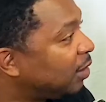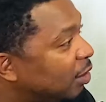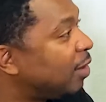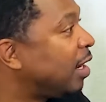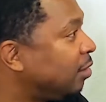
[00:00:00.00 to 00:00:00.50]

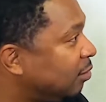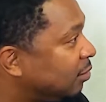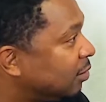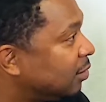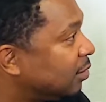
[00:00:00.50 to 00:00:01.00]
don't I do?
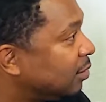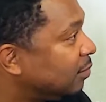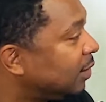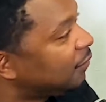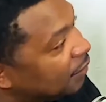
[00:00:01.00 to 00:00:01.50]

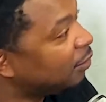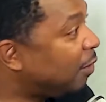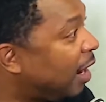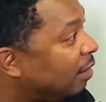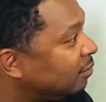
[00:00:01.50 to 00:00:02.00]
Fuck
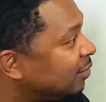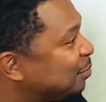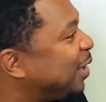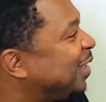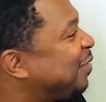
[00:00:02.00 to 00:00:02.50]
around."
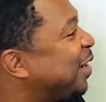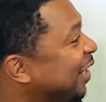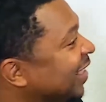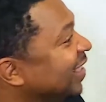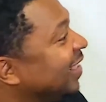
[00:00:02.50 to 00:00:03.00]

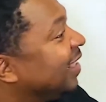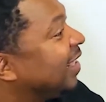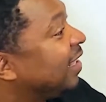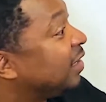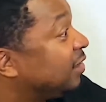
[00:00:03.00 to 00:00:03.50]
But
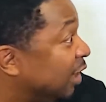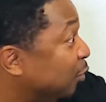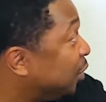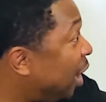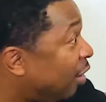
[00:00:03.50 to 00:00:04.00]
dealing
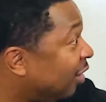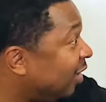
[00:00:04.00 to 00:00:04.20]
with y'all,